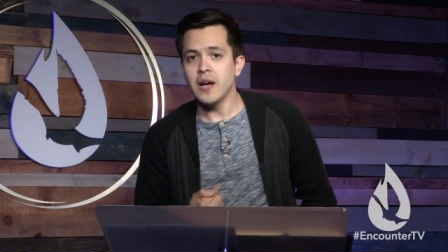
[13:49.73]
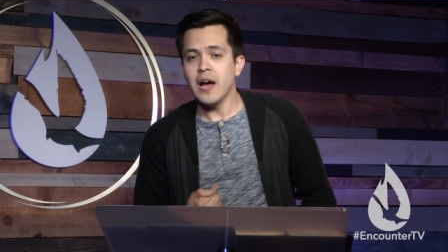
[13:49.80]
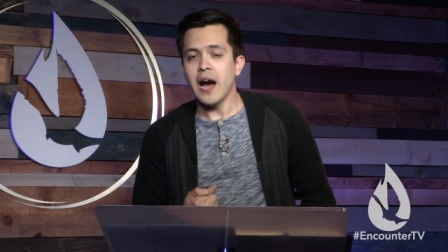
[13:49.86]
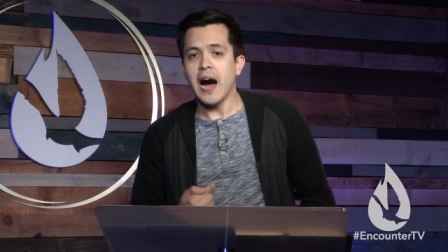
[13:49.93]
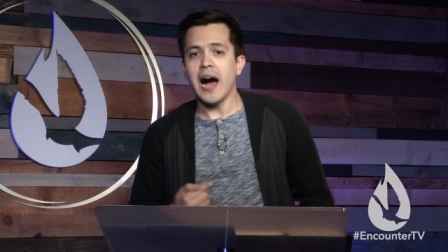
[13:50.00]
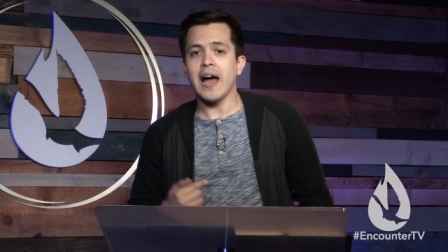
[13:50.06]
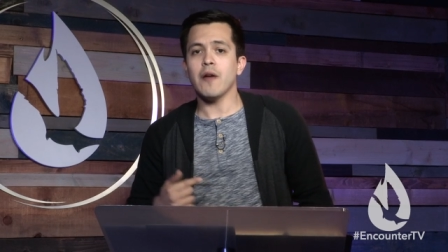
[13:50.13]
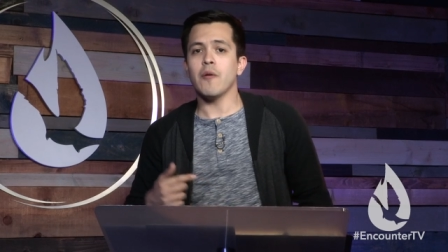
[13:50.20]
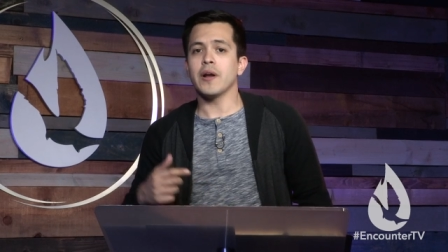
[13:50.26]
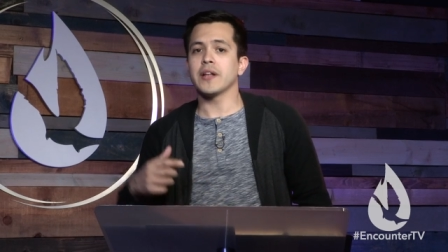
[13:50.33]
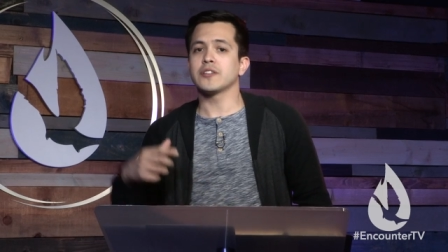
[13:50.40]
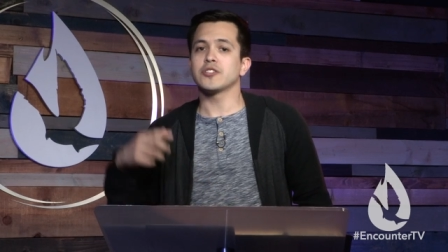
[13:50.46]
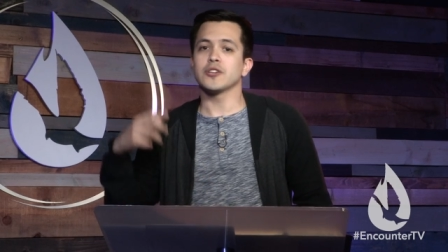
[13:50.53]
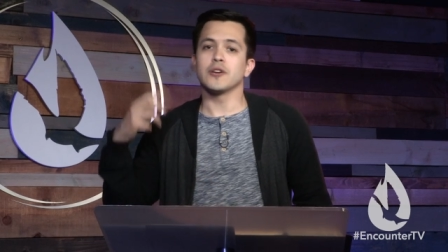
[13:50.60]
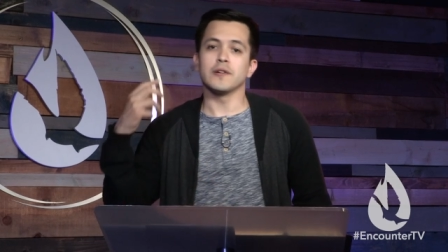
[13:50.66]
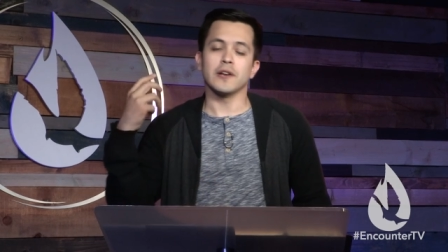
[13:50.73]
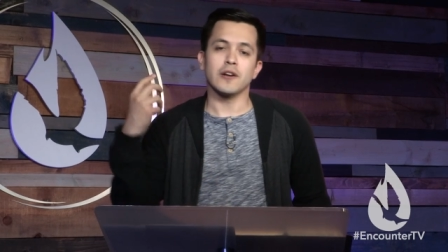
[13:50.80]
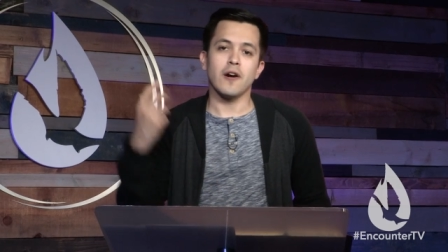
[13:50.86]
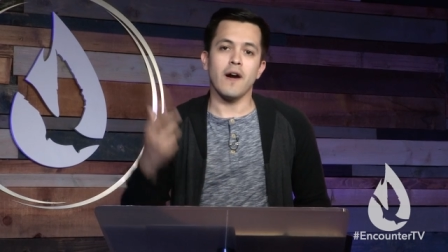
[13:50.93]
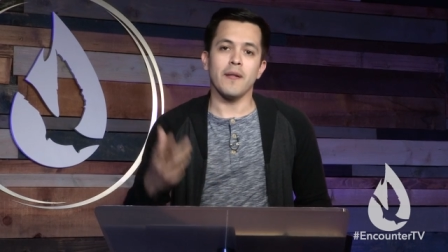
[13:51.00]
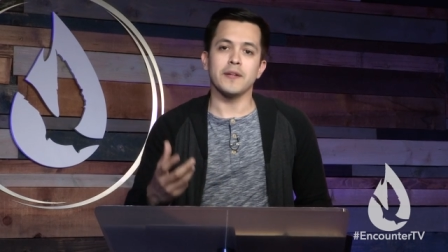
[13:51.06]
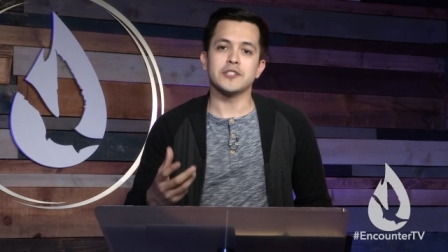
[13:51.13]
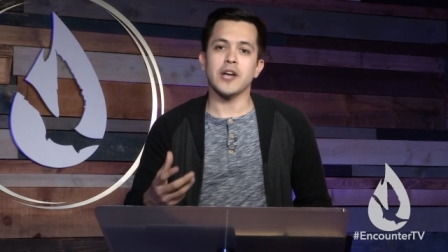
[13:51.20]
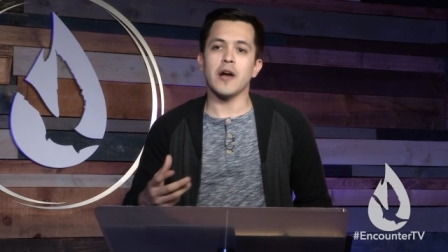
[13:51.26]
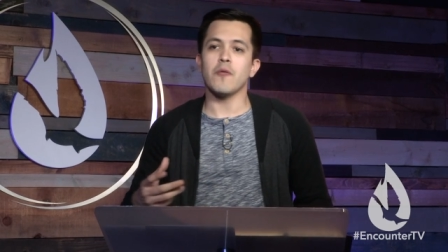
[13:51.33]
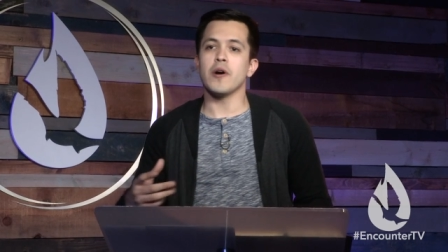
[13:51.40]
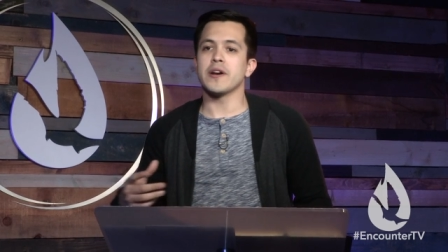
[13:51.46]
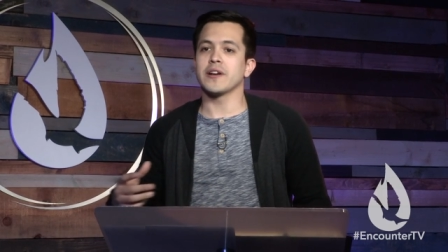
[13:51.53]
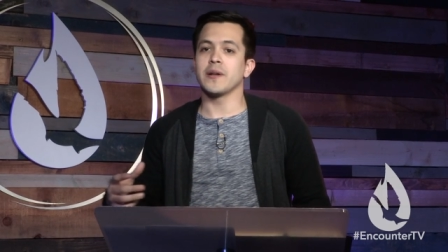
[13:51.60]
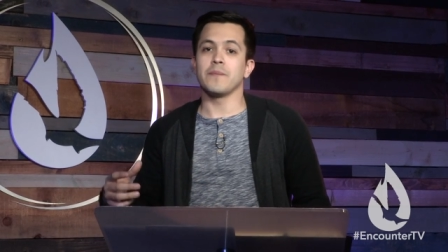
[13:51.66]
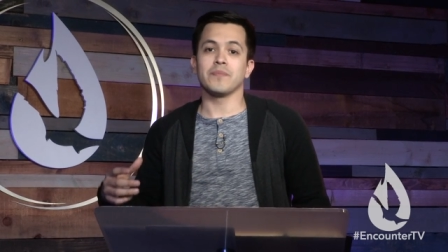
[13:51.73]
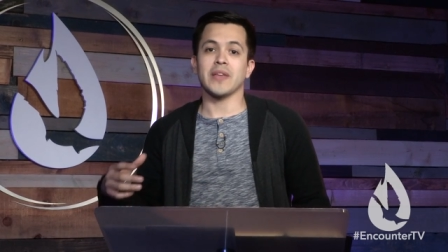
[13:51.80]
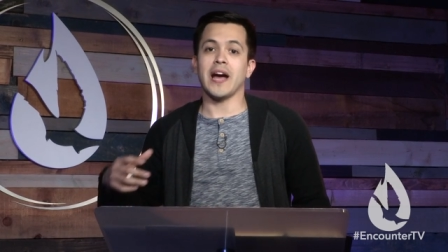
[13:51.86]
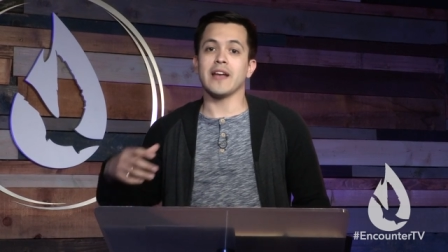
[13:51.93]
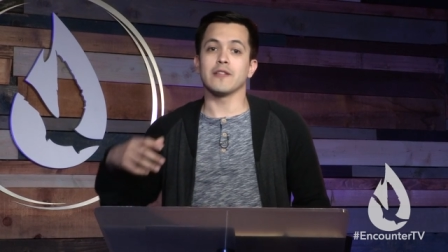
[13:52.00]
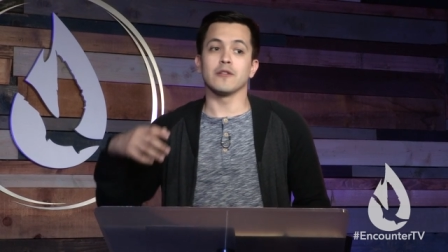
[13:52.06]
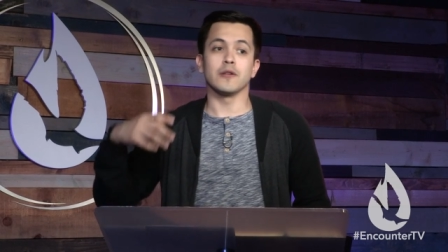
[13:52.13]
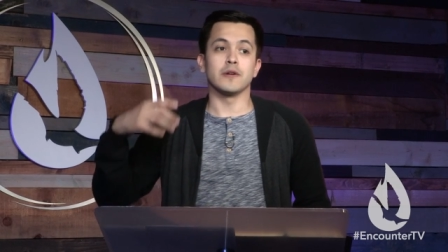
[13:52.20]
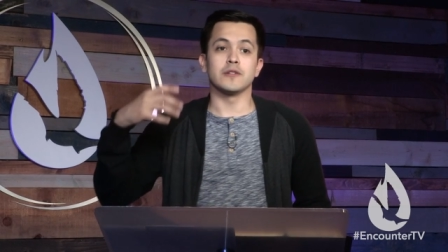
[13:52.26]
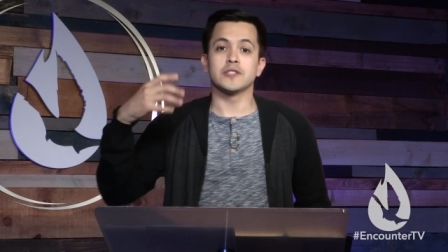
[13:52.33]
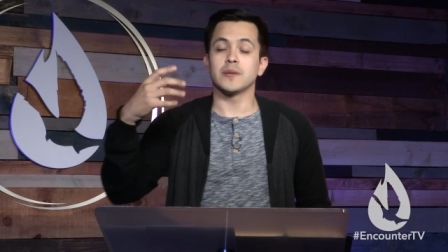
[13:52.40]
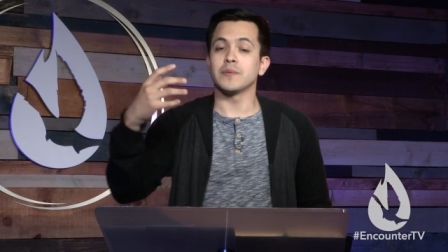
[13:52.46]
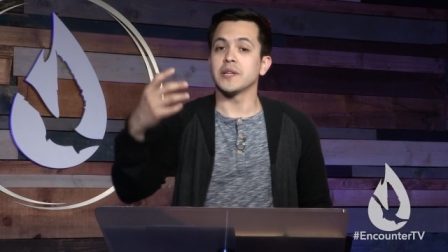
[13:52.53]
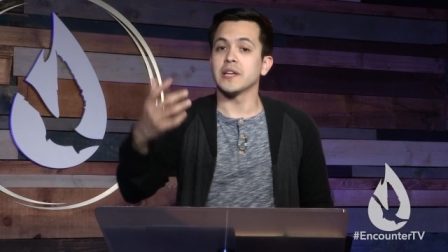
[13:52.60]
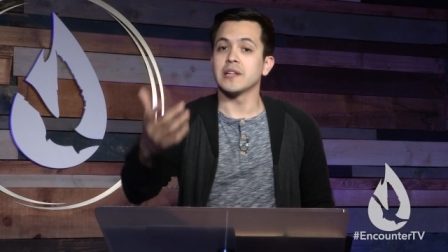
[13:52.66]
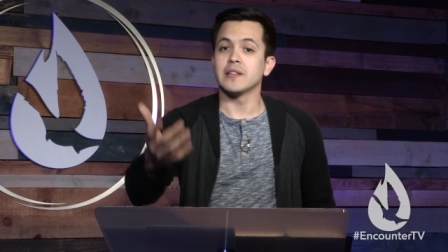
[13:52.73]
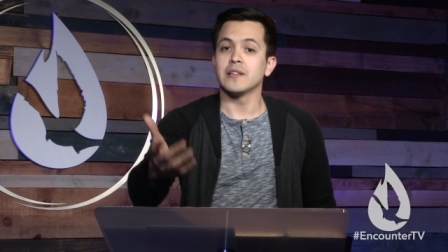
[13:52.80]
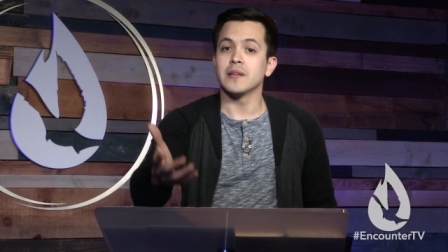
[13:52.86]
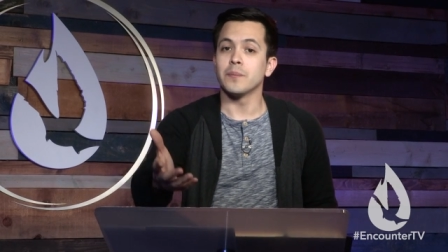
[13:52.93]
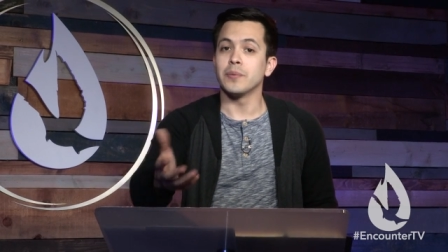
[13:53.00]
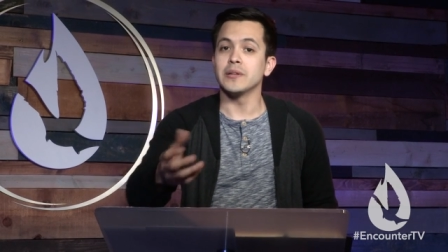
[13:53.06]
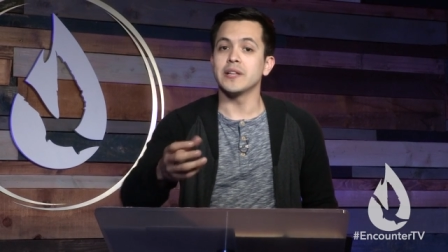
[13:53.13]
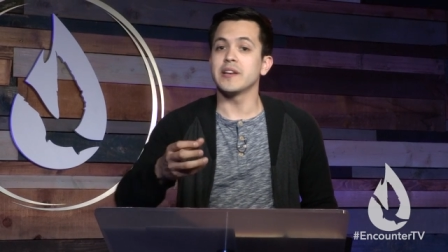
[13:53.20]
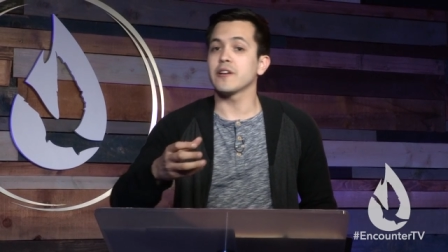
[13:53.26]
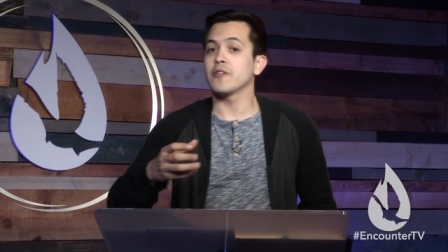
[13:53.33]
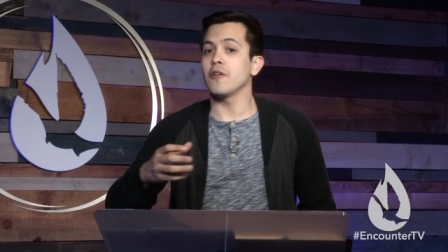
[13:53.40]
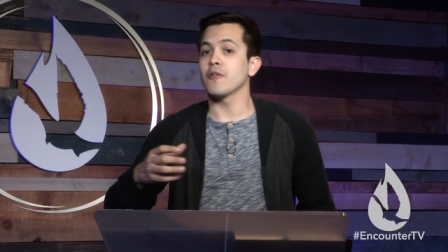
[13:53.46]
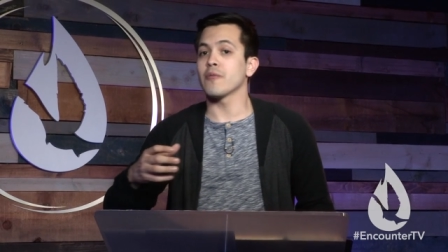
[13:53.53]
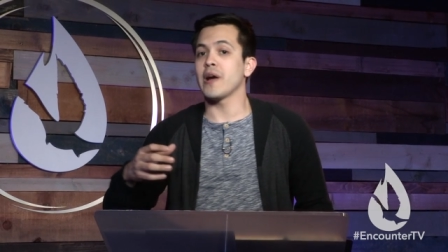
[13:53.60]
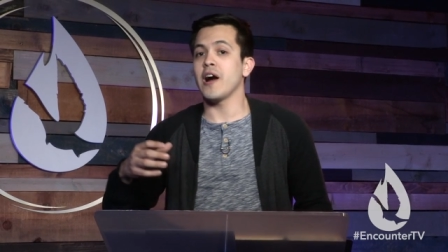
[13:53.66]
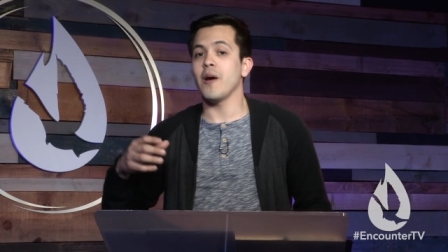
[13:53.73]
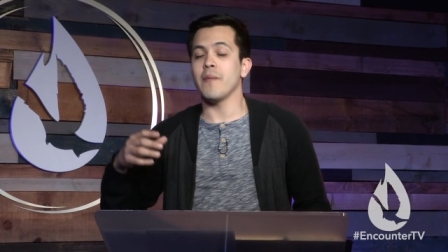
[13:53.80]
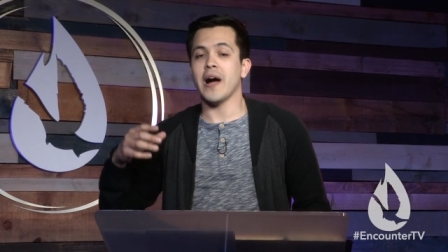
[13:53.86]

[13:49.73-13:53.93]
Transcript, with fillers: I wanted to go to college. I wanted to either learn something in the political realm.